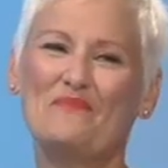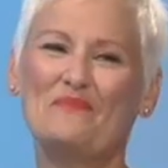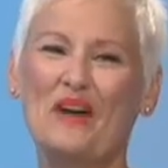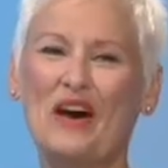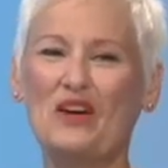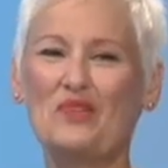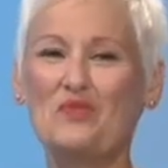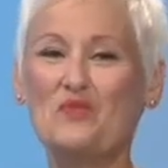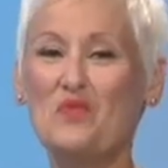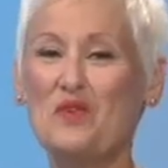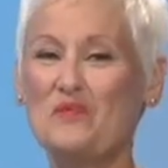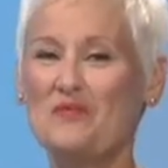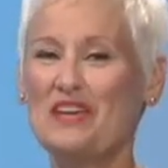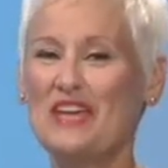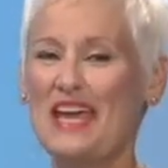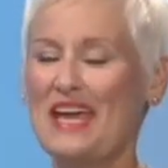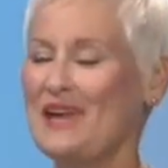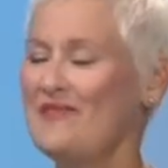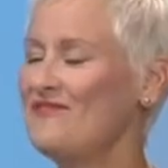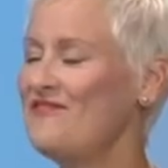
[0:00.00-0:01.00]
But we
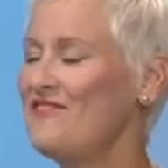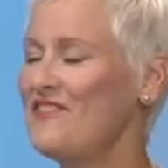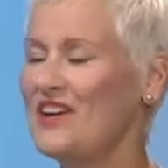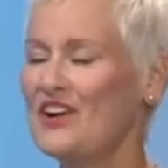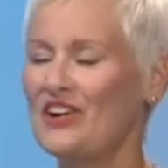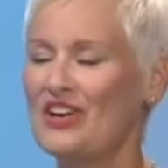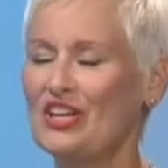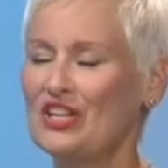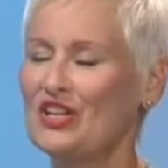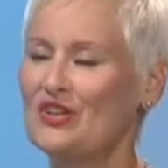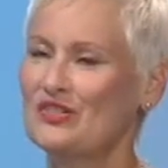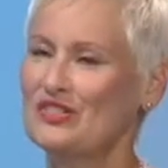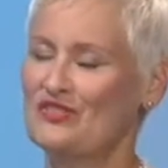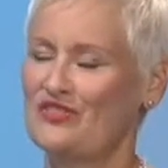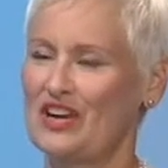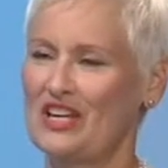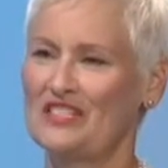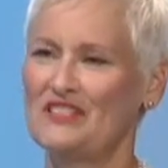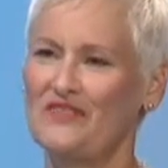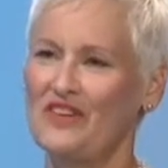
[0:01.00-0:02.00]
became very close
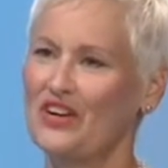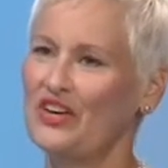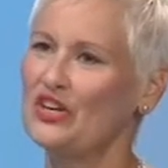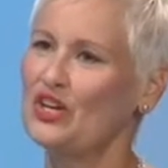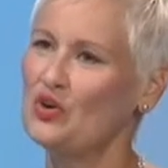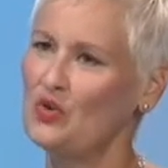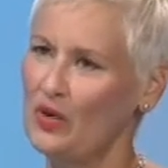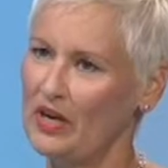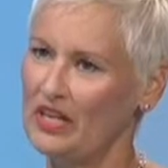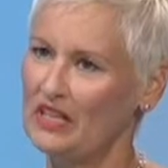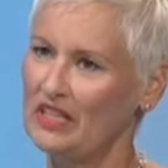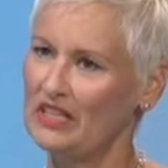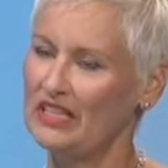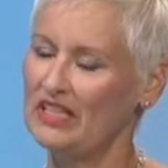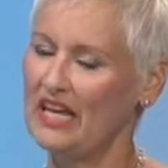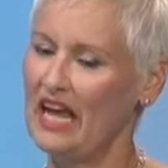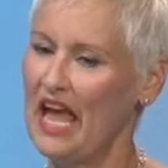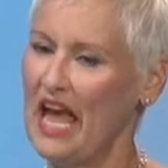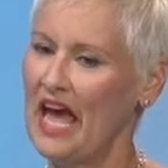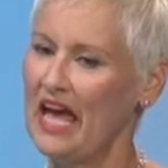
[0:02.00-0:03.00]
friends very
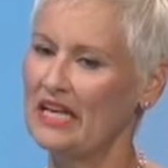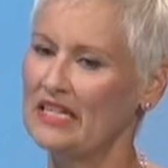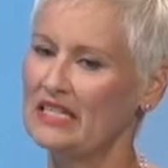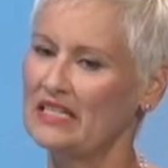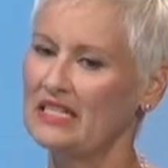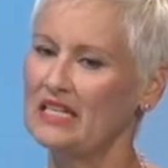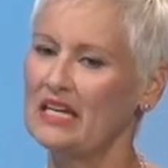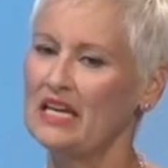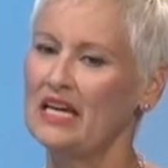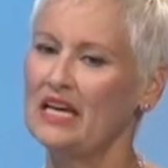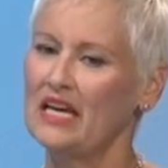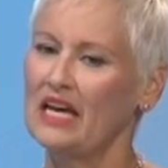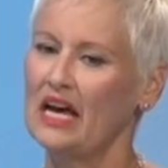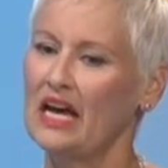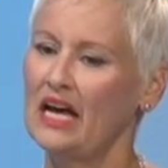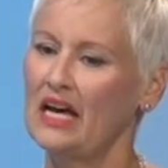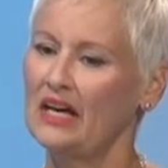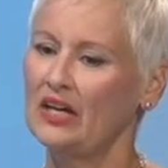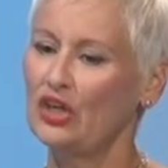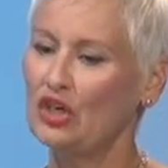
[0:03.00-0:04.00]
quickly. And
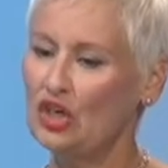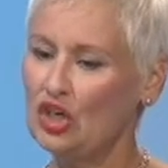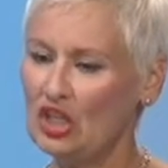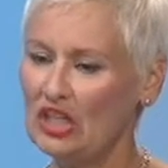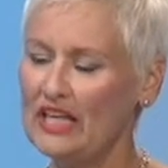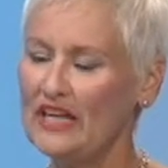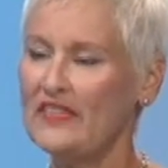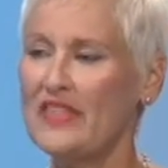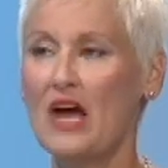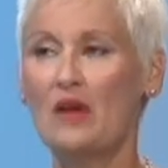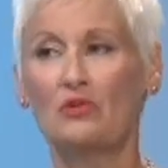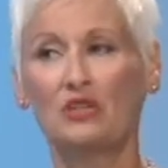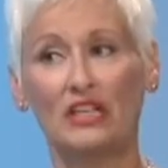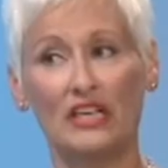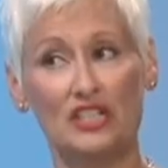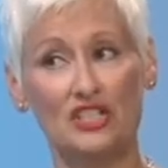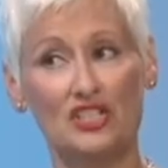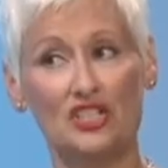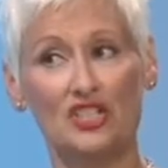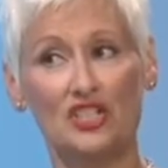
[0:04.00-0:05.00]
early in that
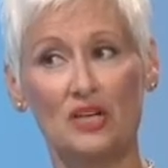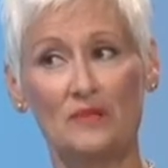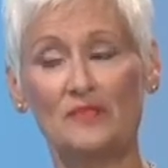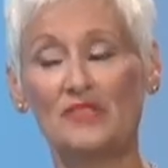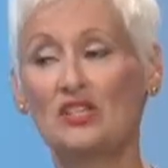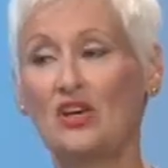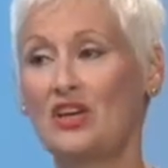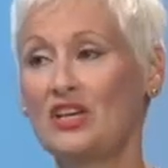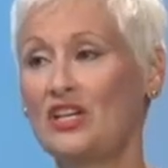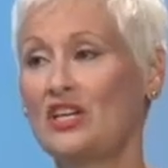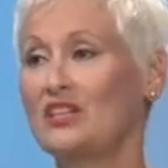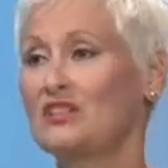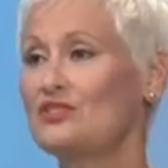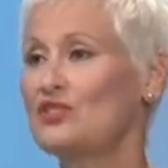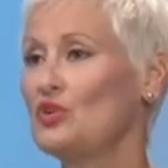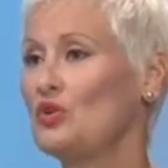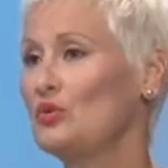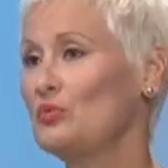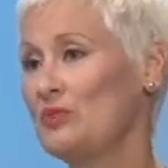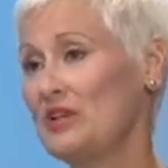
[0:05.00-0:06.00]
relationship, Sonia
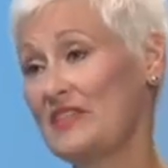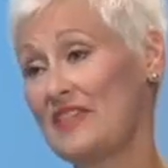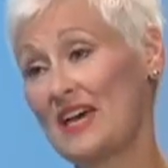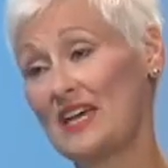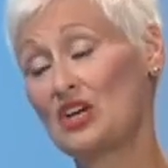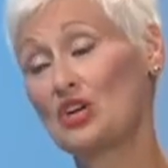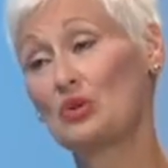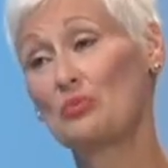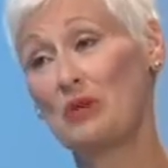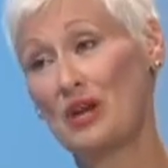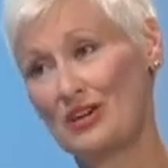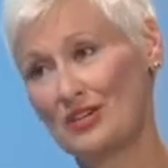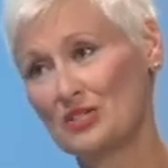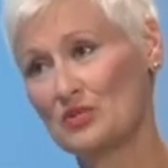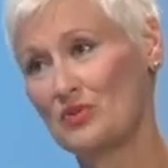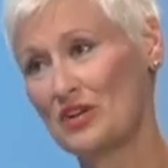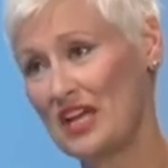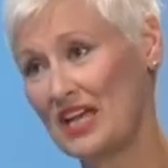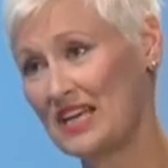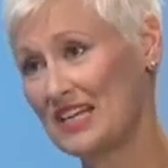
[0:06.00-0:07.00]
told me that her
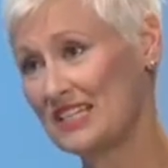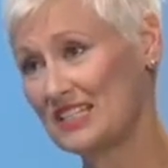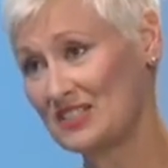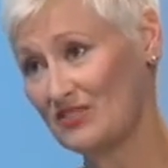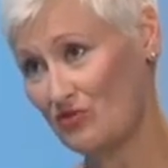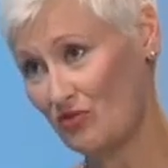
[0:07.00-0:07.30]
parents were getting a